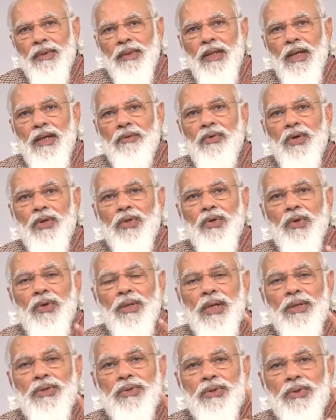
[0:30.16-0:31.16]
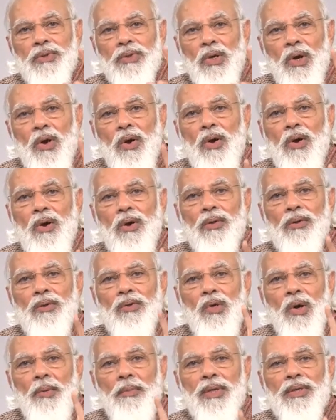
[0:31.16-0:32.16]
there was not a strong
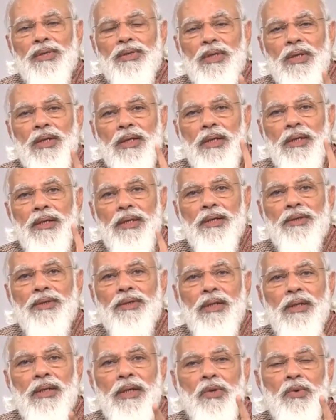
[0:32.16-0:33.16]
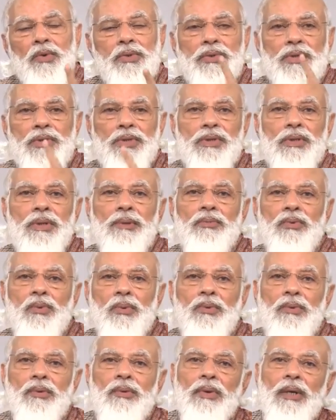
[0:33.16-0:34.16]
domestic industrial ecosystem
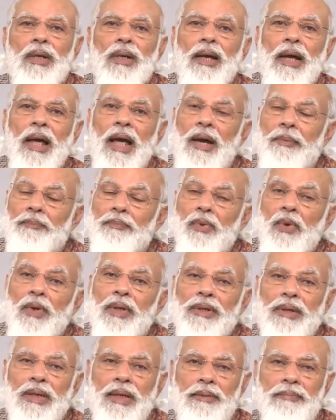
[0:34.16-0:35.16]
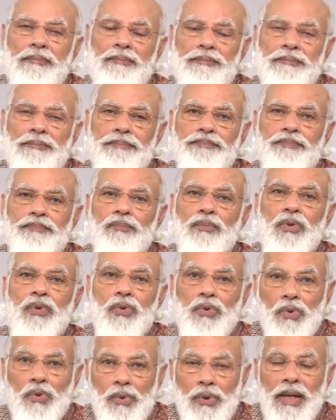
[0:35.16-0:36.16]
to employ them.
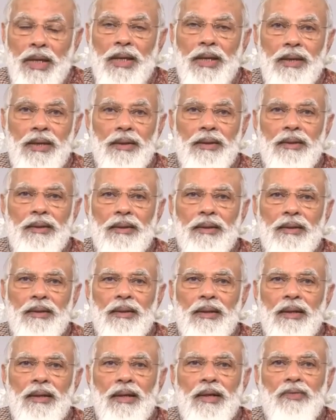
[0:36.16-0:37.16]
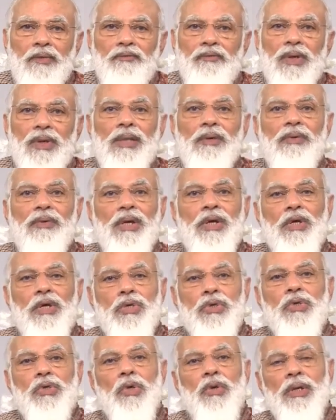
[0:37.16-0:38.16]
Today, with our
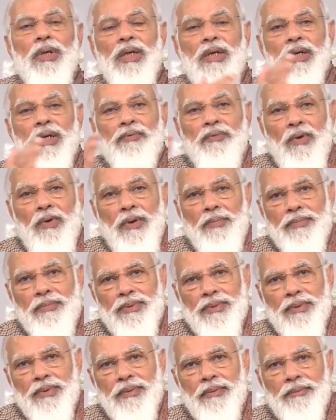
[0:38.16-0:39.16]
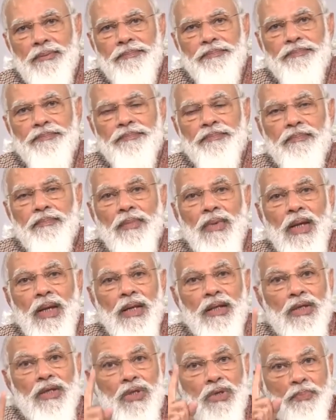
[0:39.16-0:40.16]
historic reforms
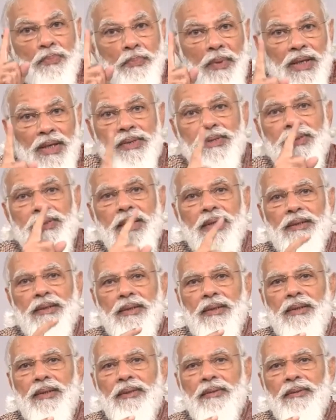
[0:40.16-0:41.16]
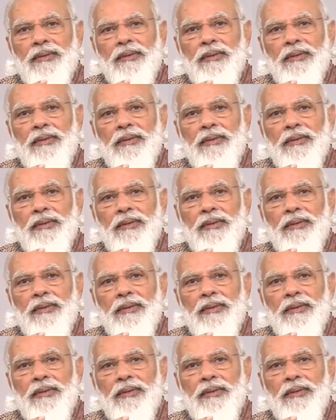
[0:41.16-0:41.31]
in the space sector,